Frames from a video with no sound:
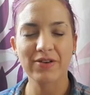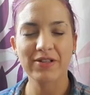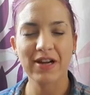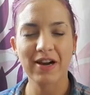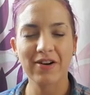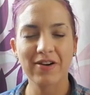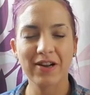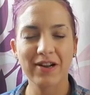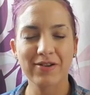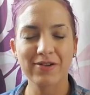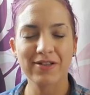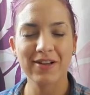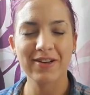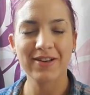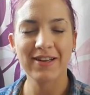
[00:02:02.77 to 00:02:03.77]
Saturday or
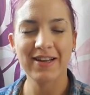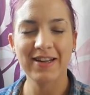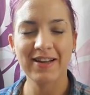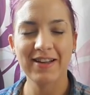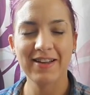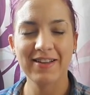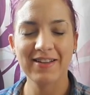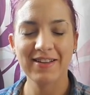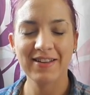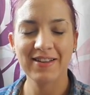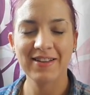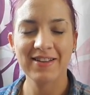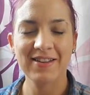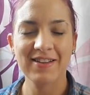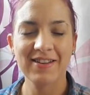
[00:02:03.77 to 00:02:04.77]
Sunday.
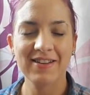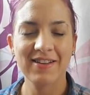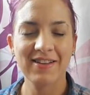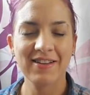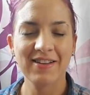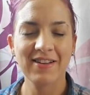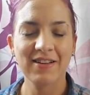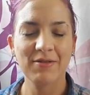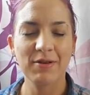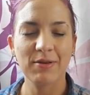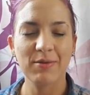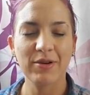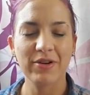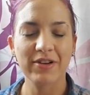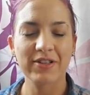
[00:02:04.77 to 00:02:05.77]

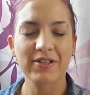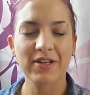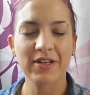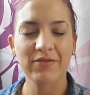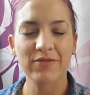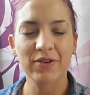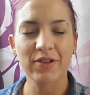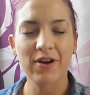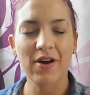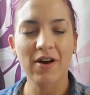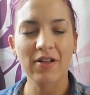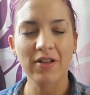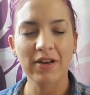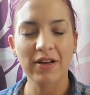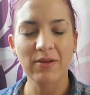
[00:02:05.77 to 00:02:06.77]
Maybe you're excited for the
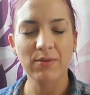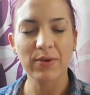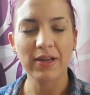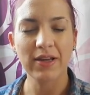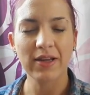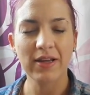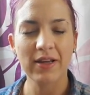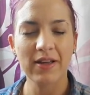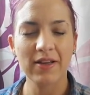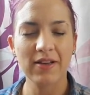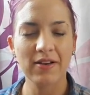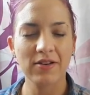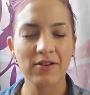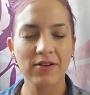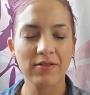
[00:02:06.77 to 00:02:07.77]
holiday
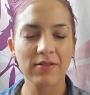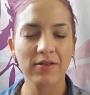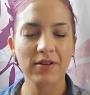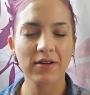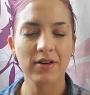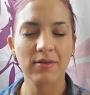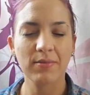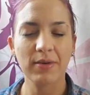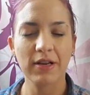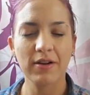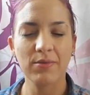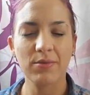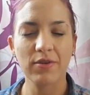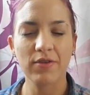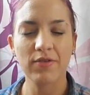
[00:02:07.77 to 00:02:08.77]
weekend. You're going to meet
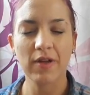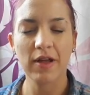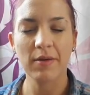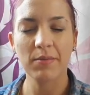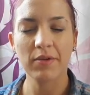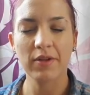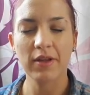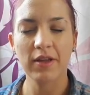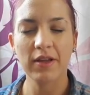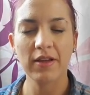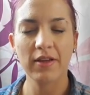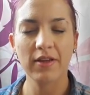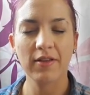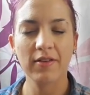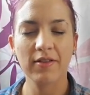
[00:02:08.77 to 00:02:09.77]
up with
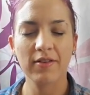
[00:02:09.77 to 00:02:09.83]
family.